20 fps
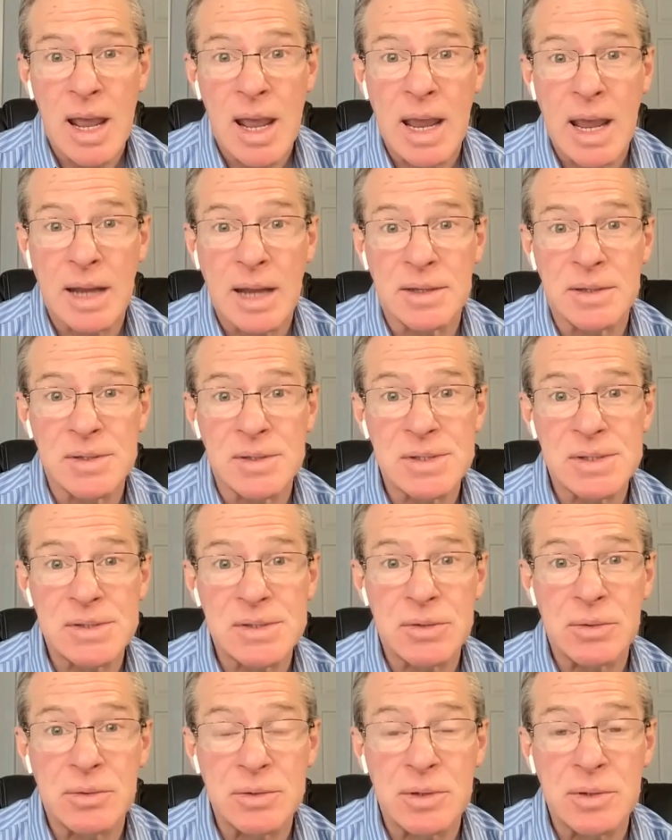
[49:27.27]
and is
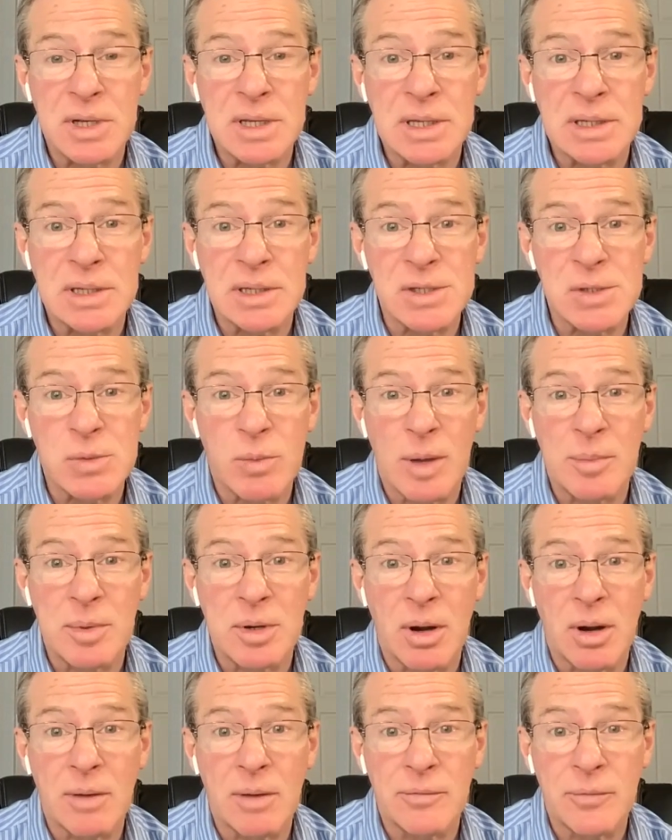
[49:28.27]
t- tuning into this
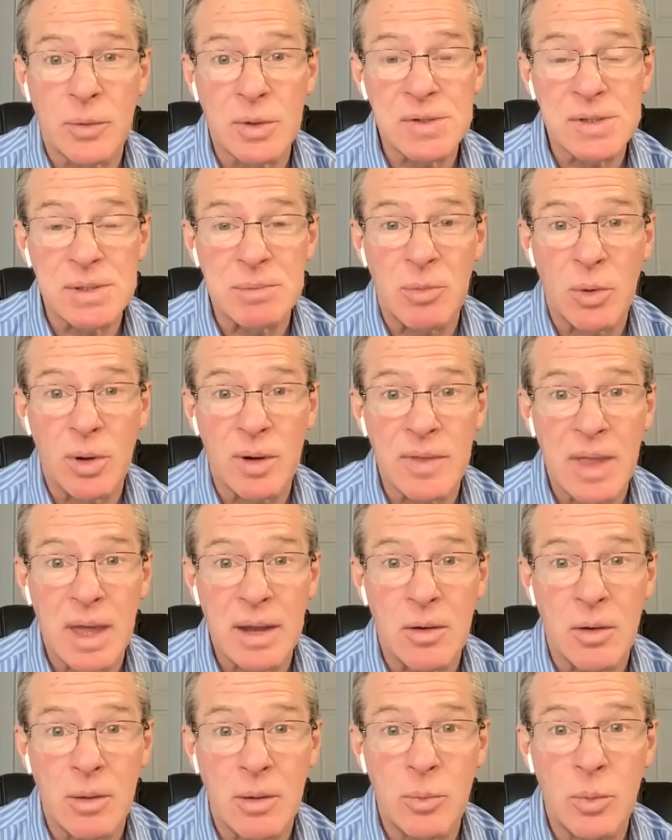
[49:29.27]
webinar for some more of
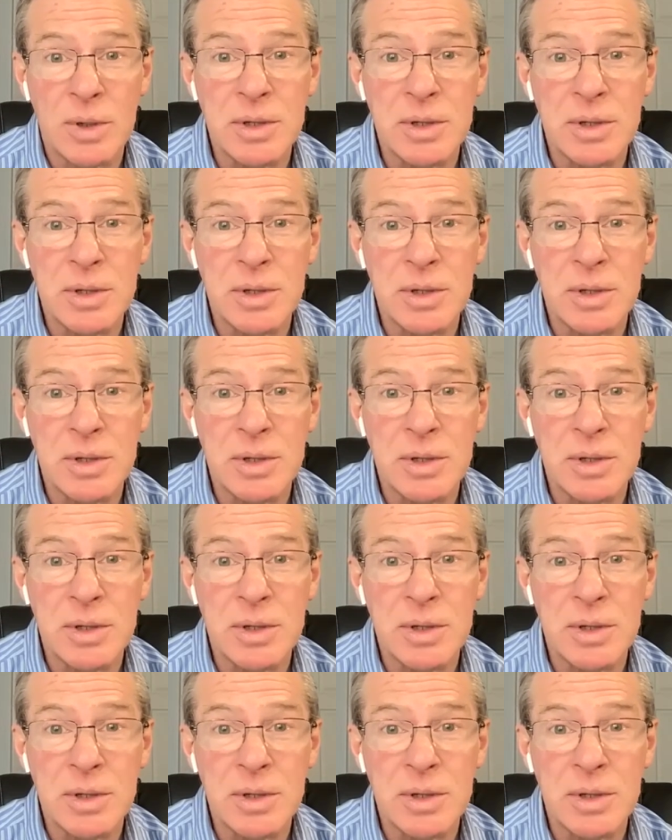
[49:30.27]
that hope.